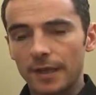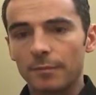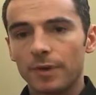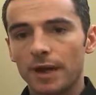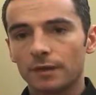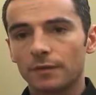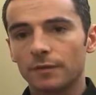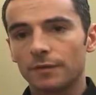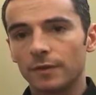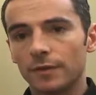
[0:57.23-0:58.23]
impact
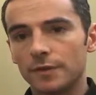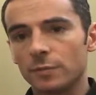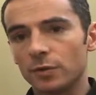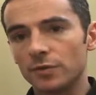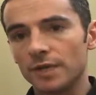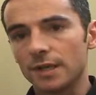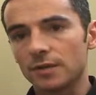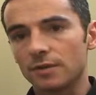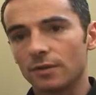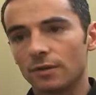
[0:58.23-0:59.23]
of this
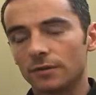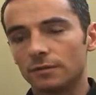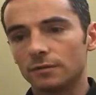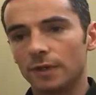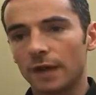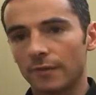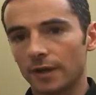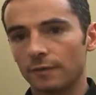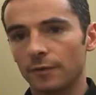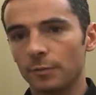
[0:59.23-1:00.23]
process on
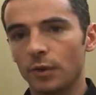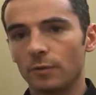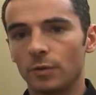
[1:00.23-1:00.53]
African football,